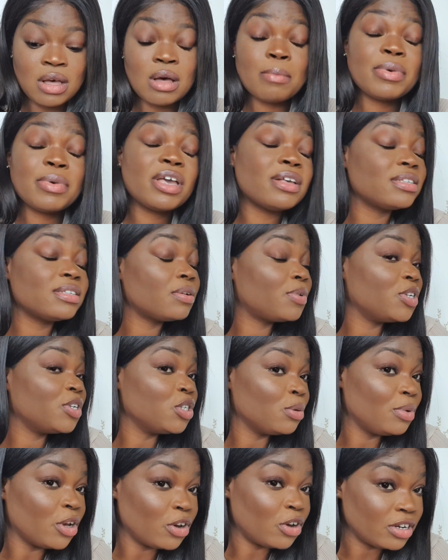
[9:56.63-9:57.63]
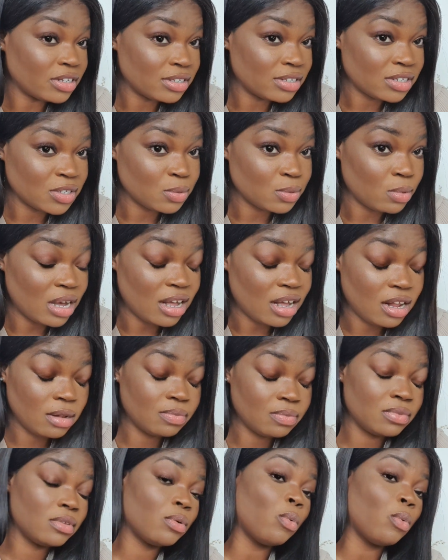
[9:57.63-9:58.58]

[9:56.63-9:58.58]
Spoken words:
because I want to be honest as well.